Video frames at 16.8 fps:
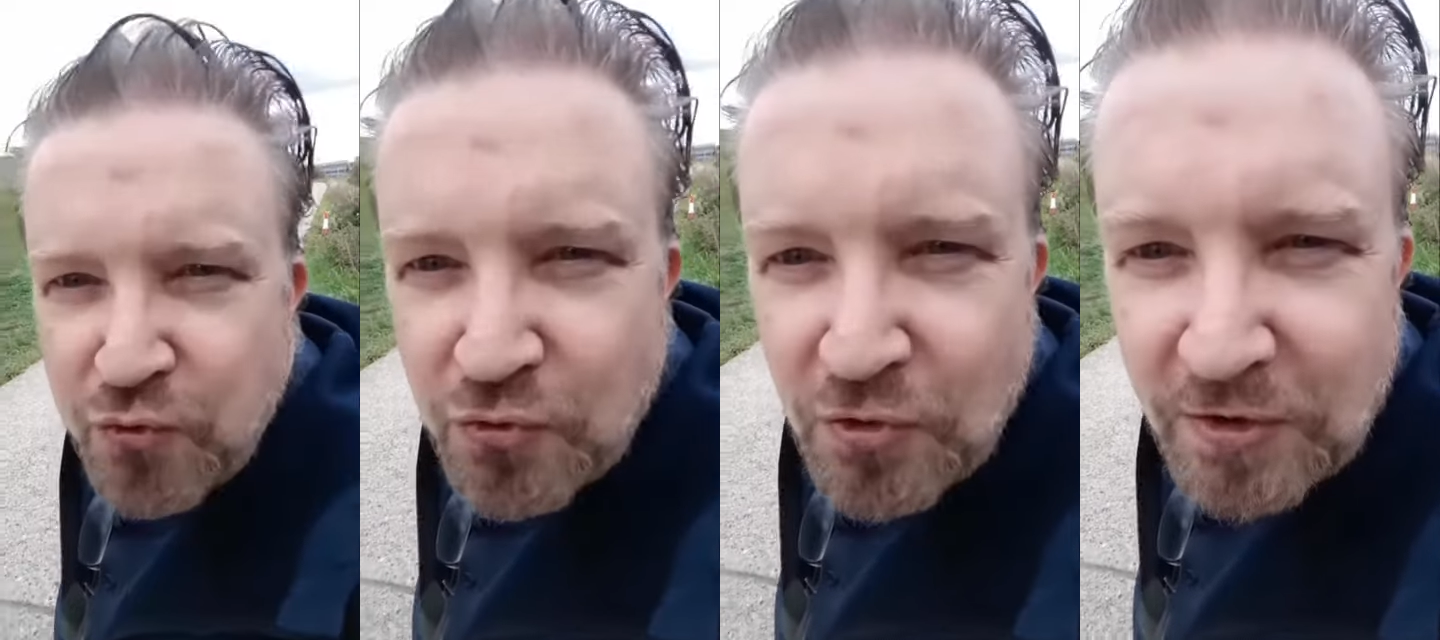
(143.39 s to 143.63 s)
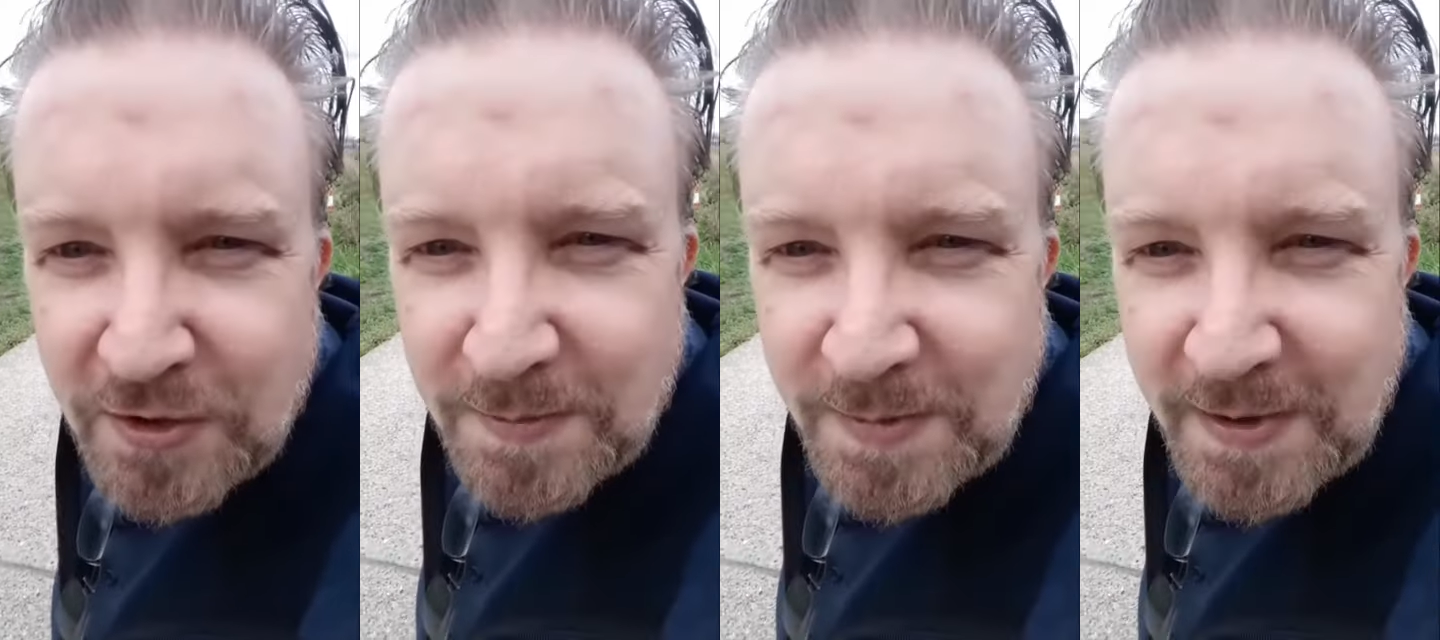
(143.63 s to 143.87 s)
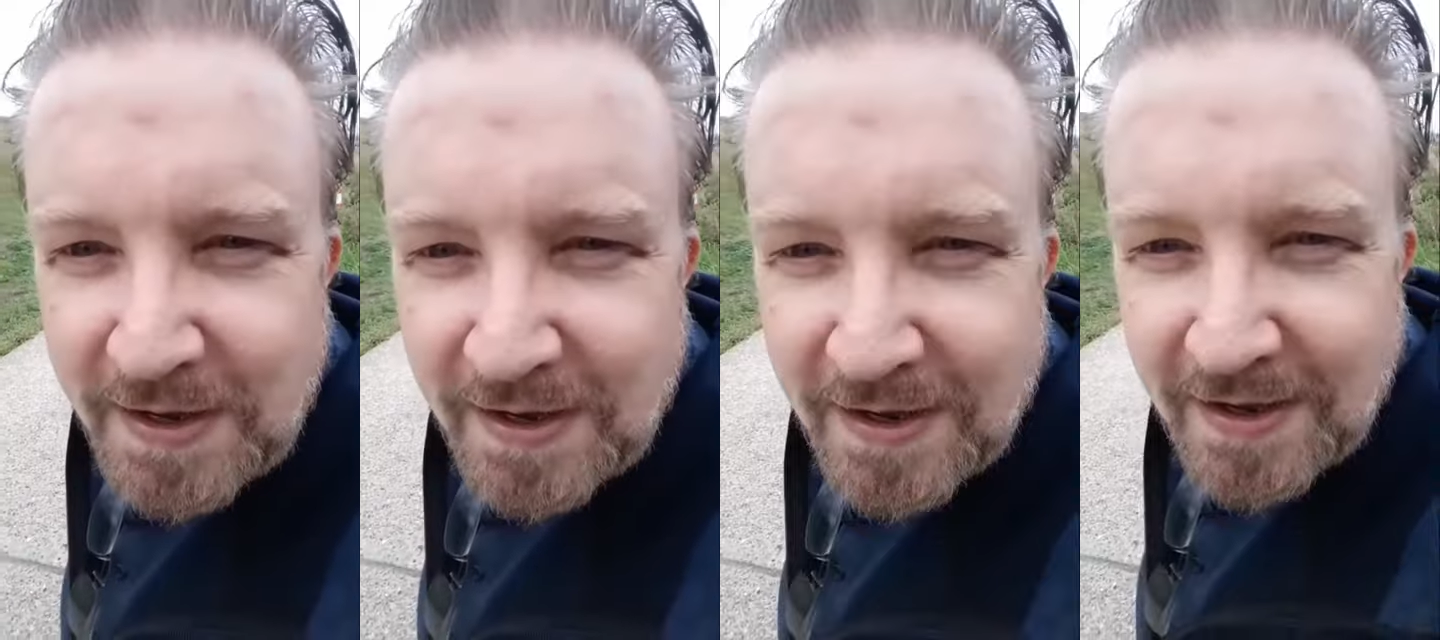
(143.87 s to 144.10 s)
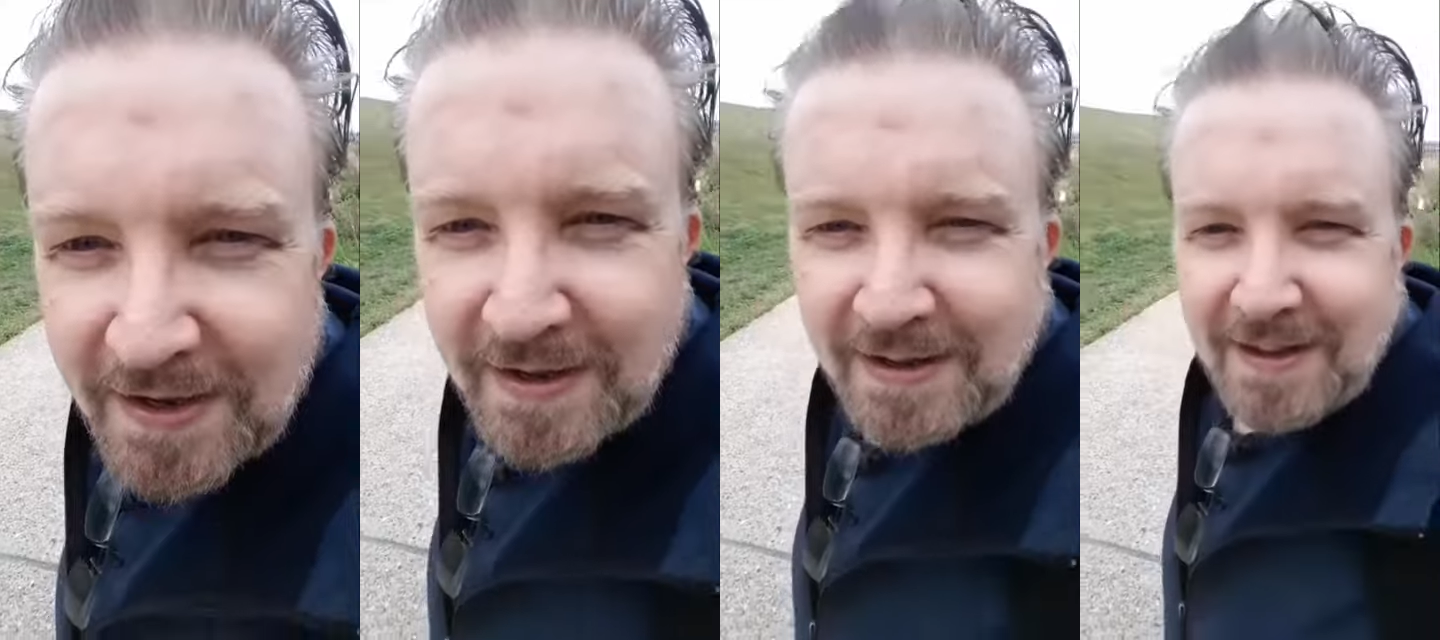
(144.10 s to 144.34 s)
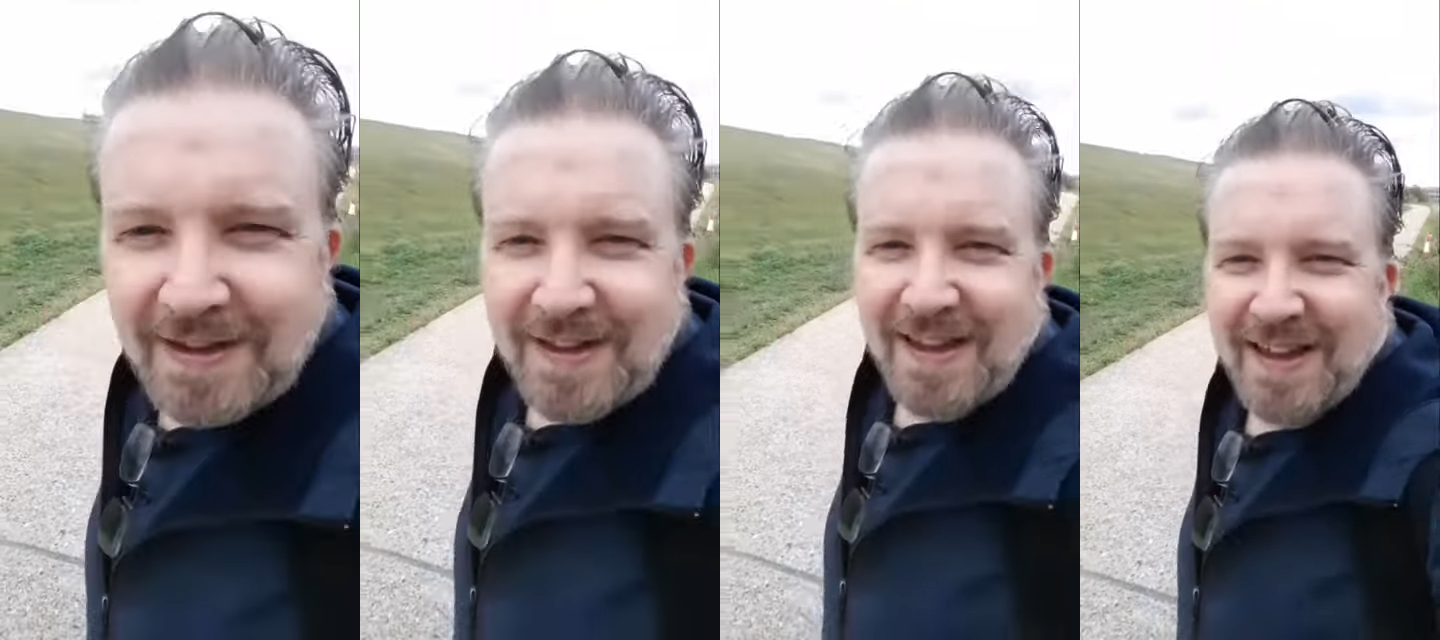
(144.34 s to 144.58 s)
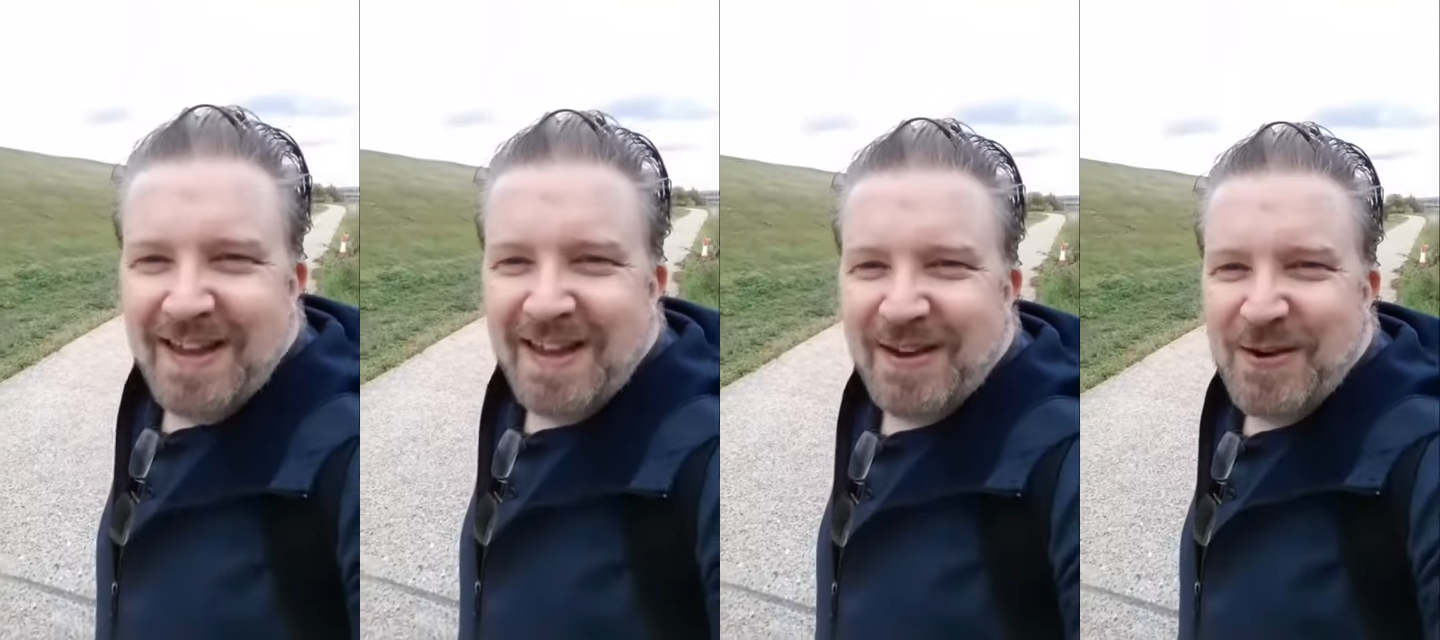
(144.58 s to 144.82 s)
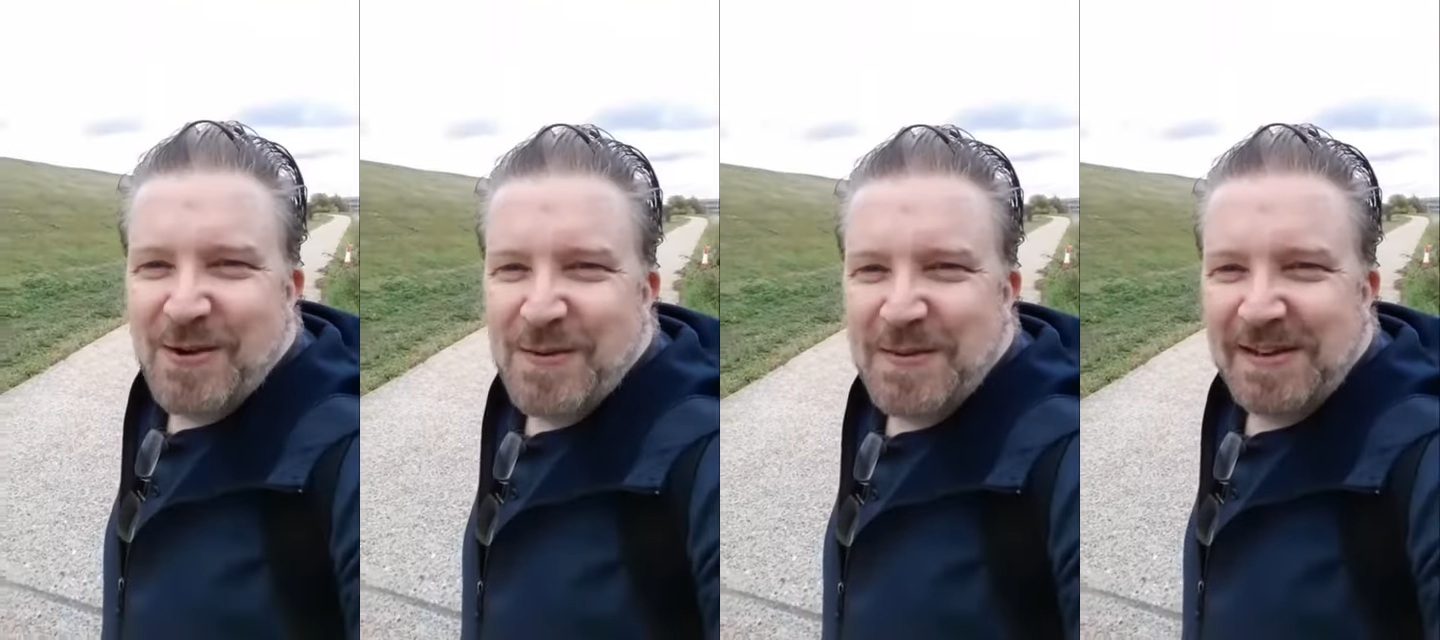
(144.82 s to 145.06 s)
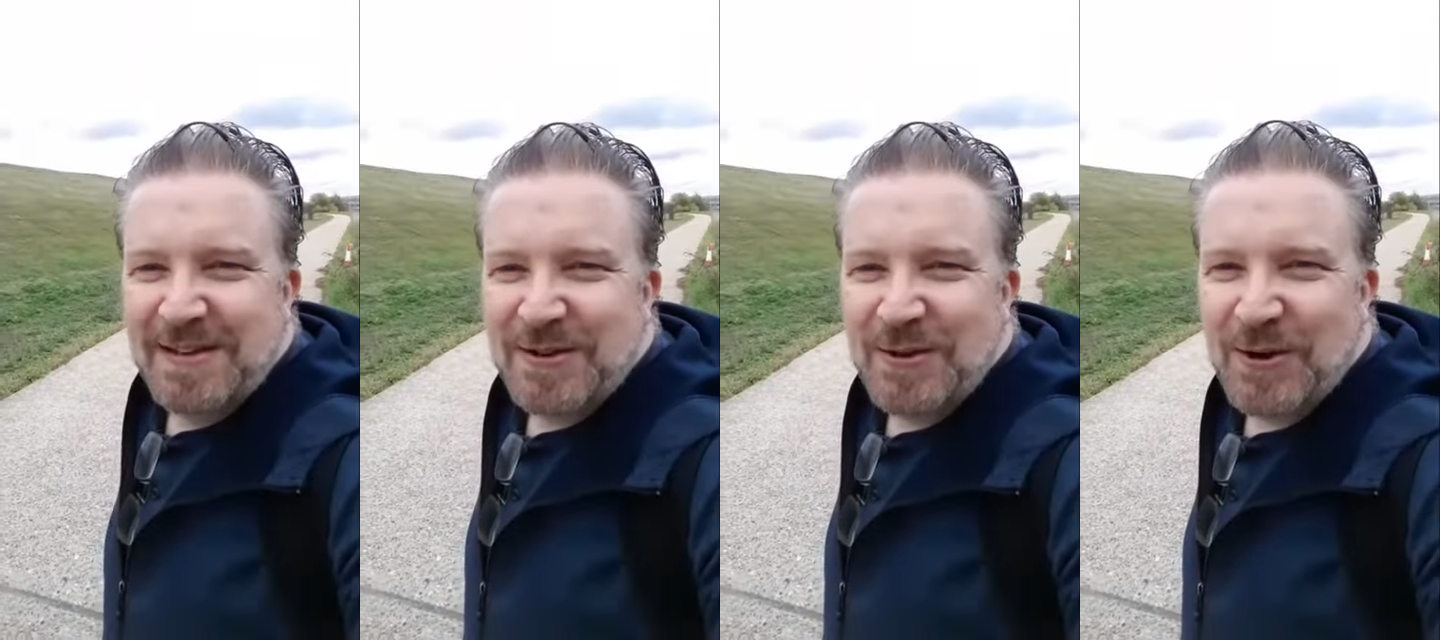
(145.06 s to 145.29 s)
does a big come
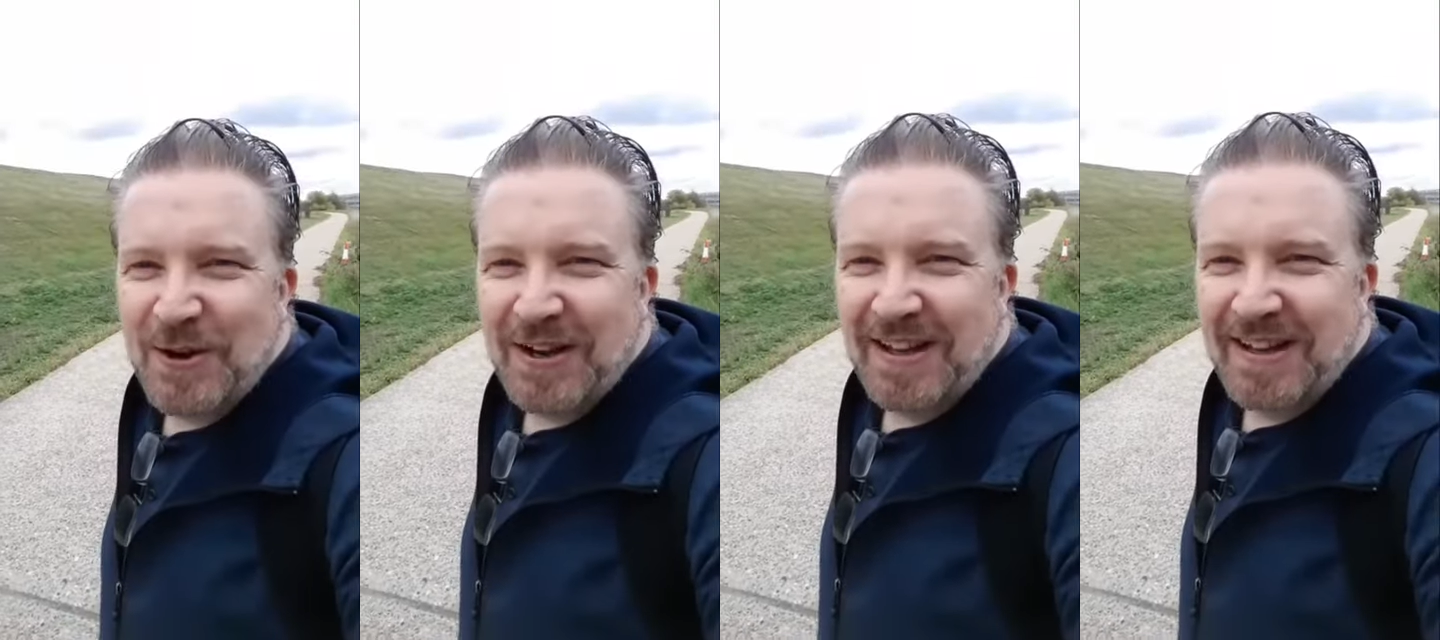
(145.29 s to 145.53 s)
into her